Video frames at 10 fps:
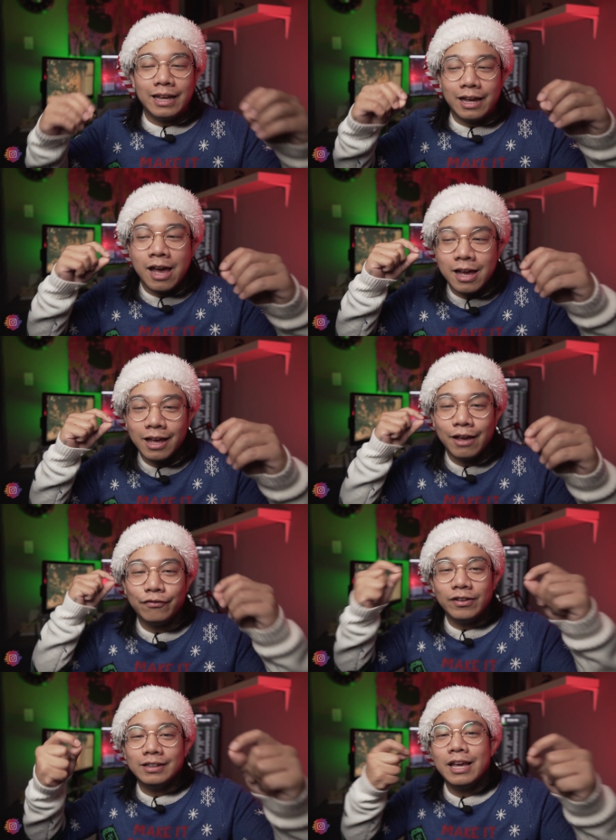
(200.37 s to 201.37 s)
like it
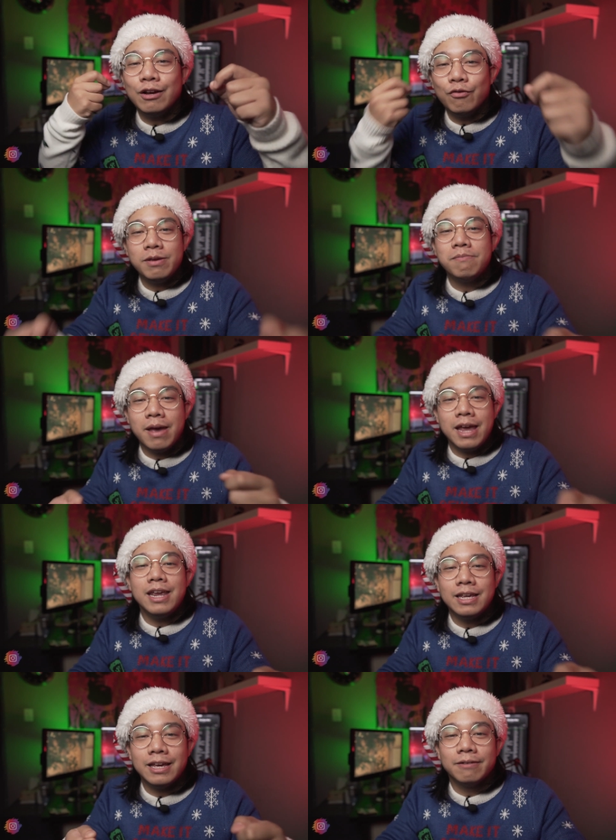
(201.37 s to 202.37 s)
felt like we
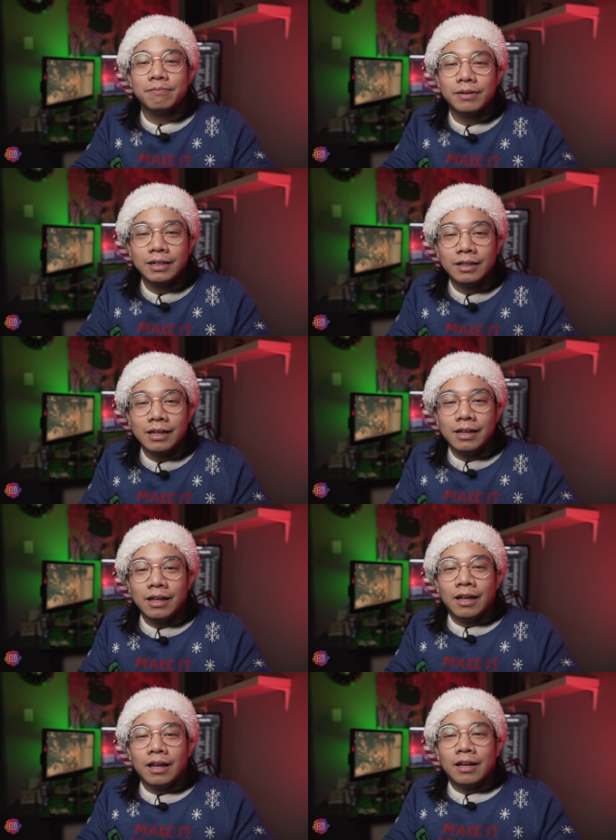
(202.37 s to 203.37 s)
made him
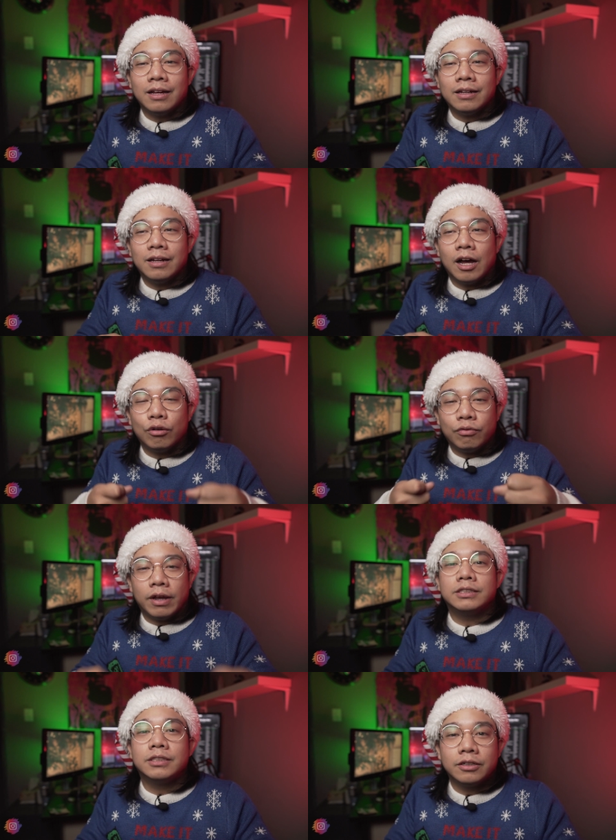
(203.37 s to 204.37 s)
a
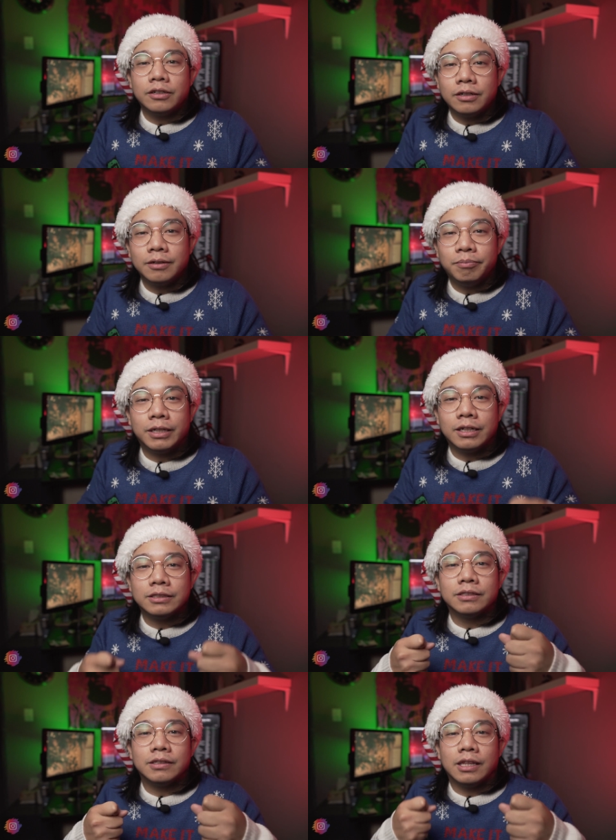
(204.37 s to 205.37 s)
wrestler
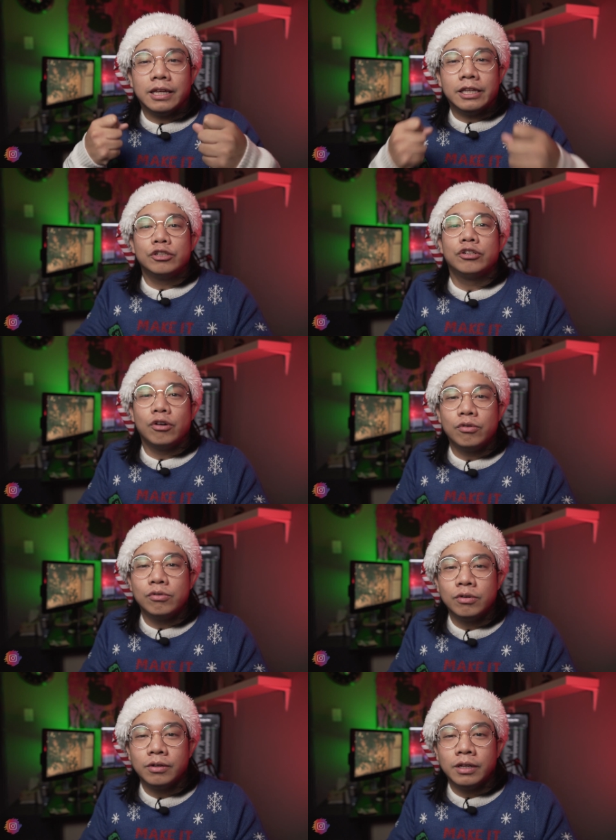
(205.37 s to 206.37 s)
because the
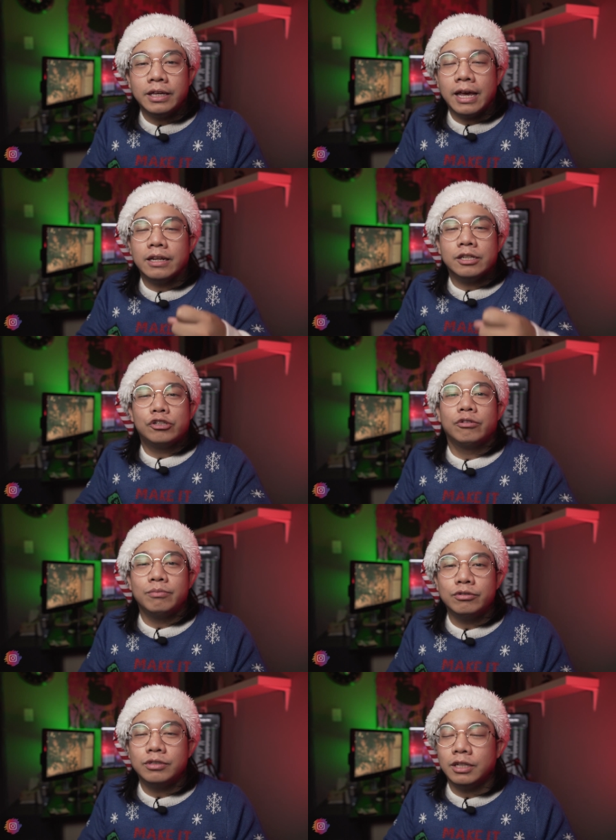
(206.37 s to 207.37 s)
intro, he had intro
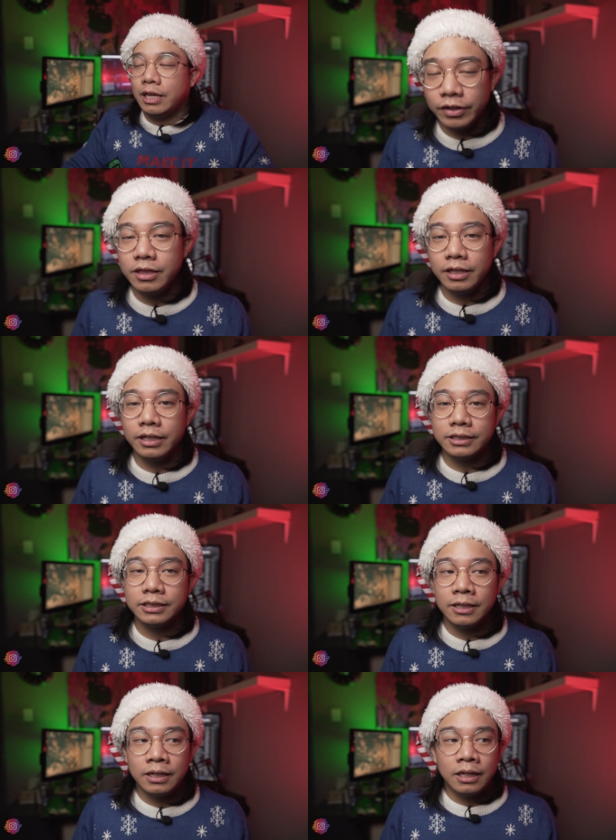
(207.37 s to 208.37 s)
music. Funny thing
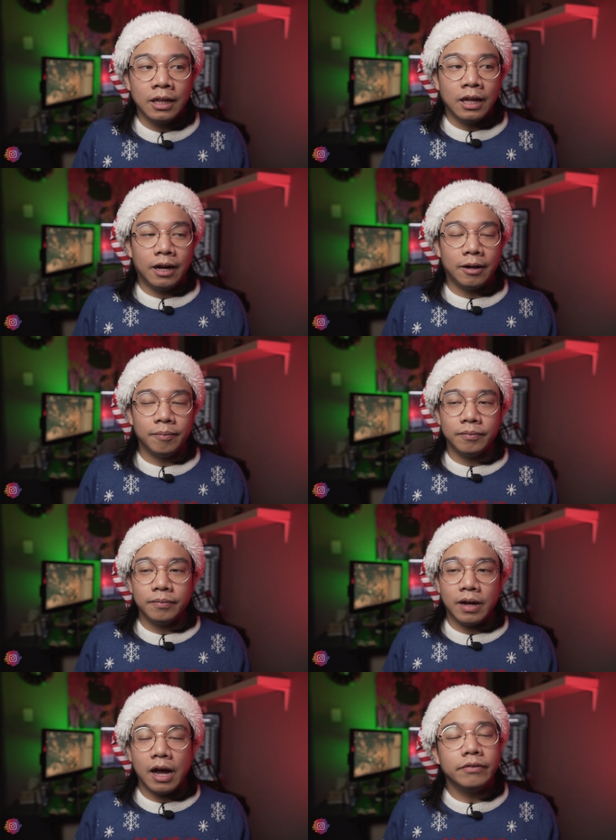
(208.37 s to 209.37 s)
is, um,
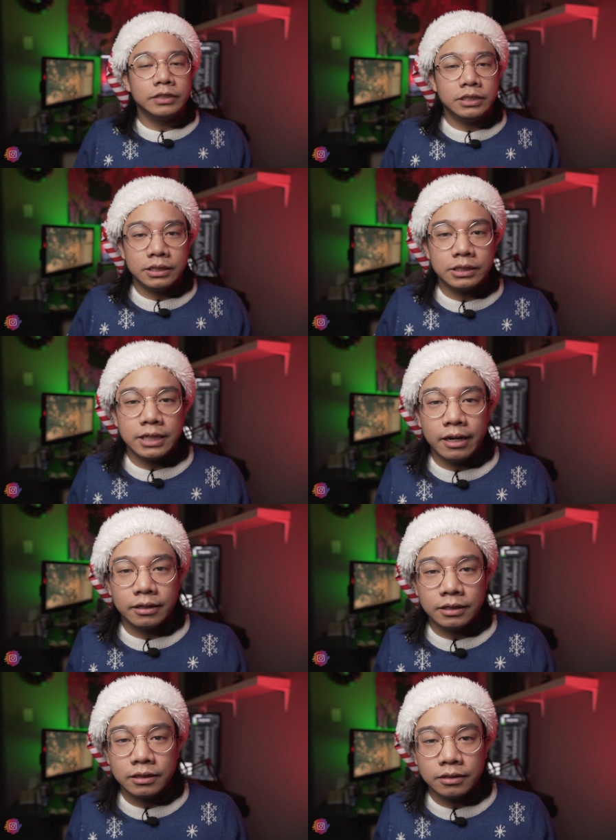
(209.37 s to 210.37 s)
obviously the
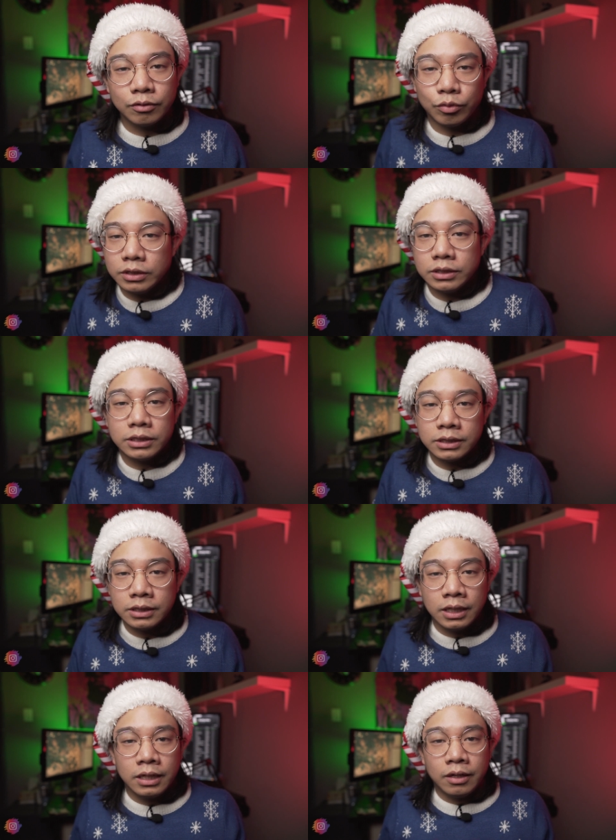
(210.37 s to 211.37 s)
Santa was
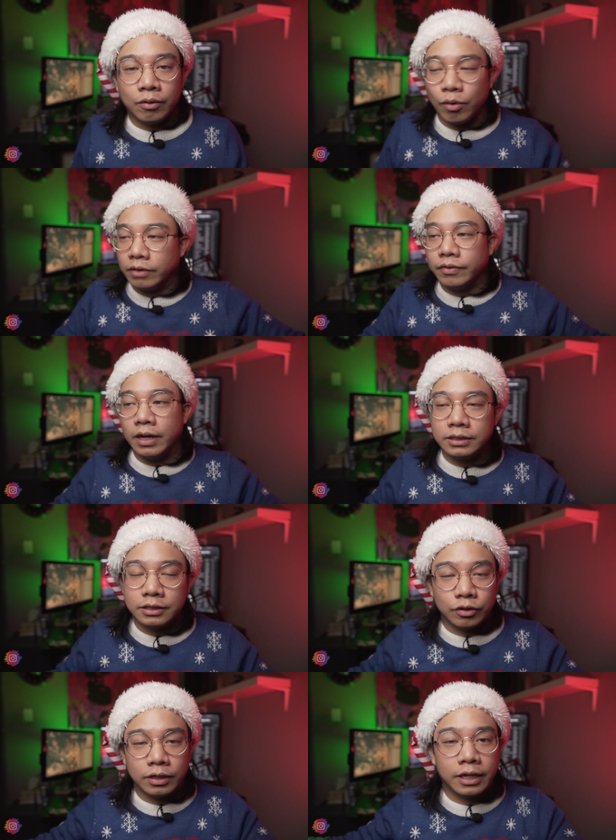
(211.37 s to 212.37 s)
one of
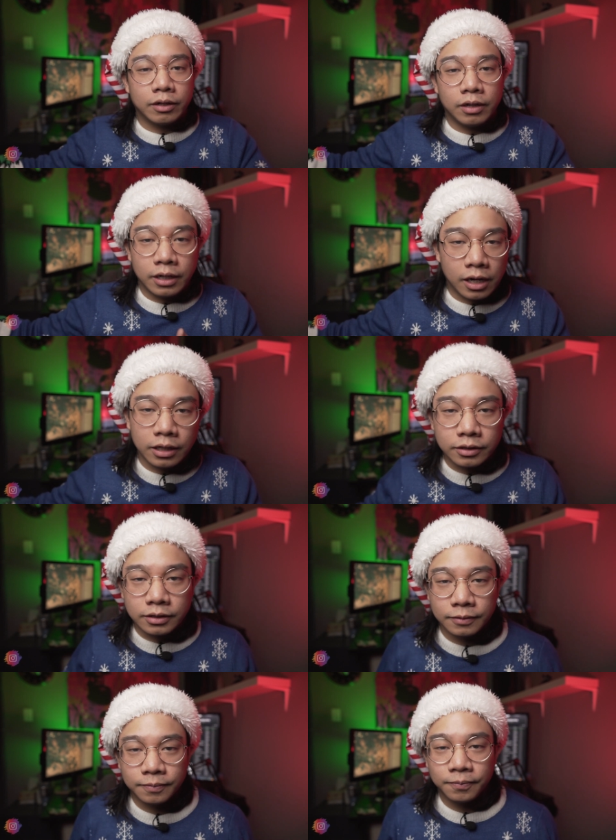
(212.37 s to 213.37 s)
us or like an
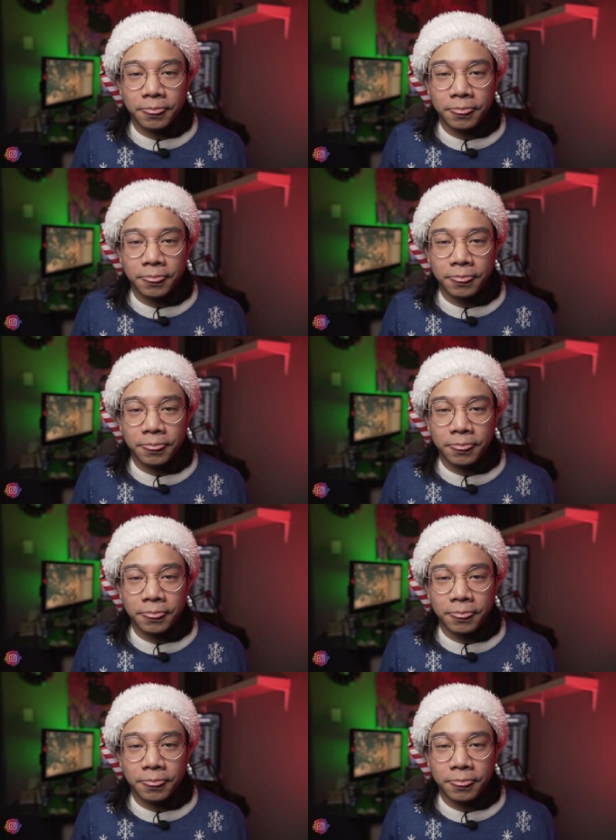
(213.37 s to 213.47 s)
uncle.